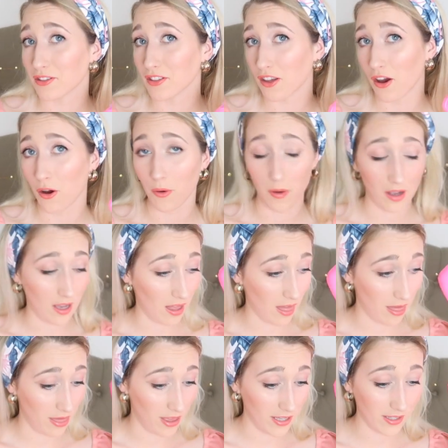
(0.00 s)
So
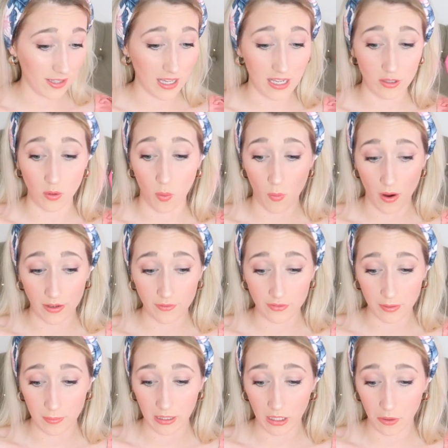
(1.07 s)
this is one
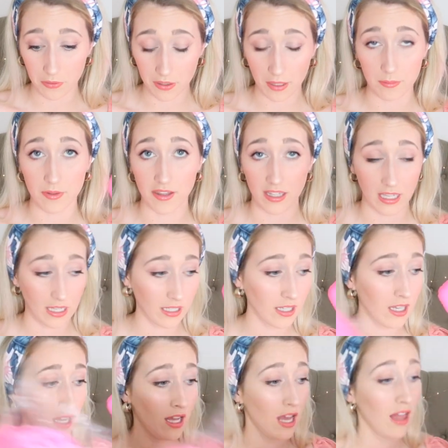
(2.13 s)
flamingo themed thing
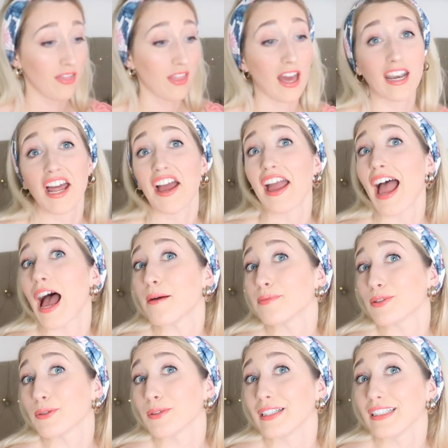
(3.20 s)
that I
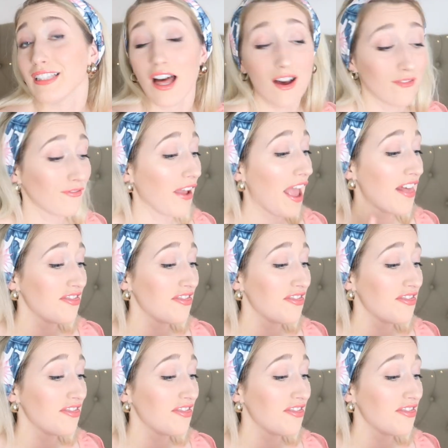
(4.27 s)
absolutely love.